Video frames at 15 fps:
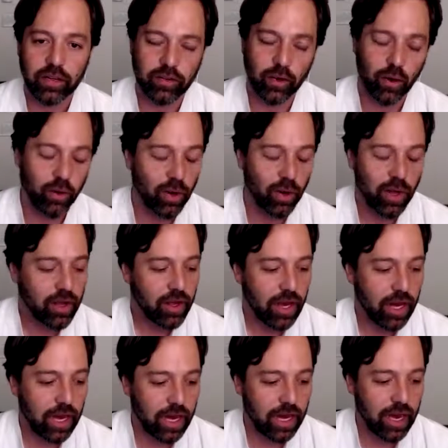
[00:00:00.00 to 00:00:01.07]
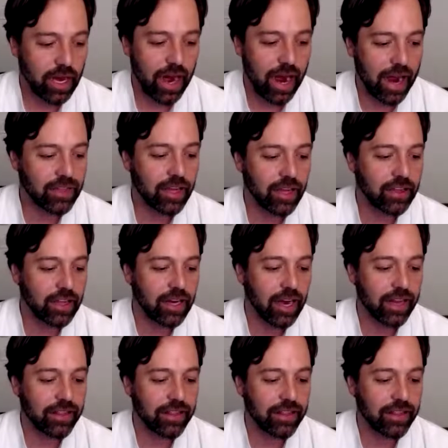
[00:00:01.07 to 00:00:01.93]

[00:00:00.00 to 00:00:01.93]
So I think that